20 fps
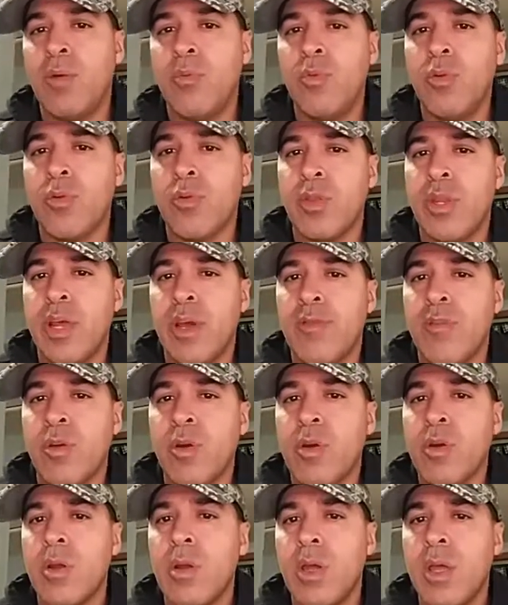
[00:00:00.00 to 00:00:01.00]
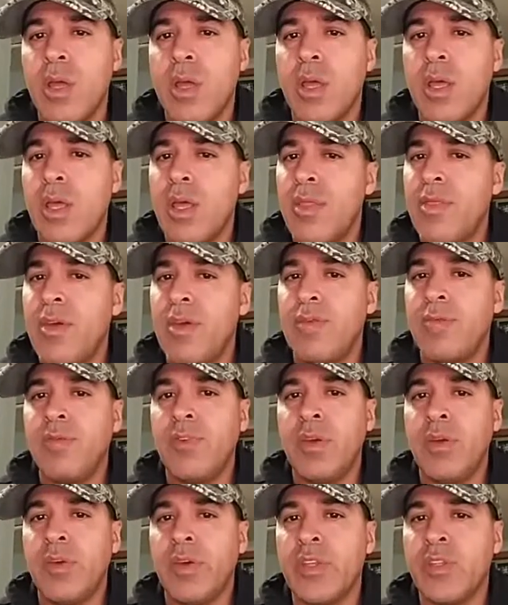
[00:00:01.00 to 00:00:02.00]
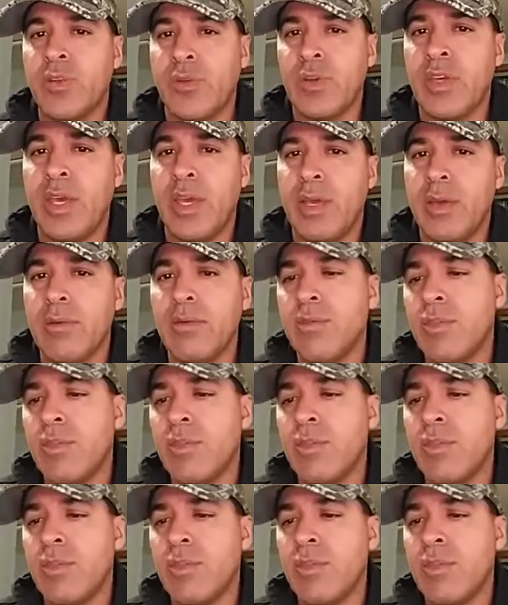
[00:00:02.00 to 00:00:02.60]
more than ever that feelings are king.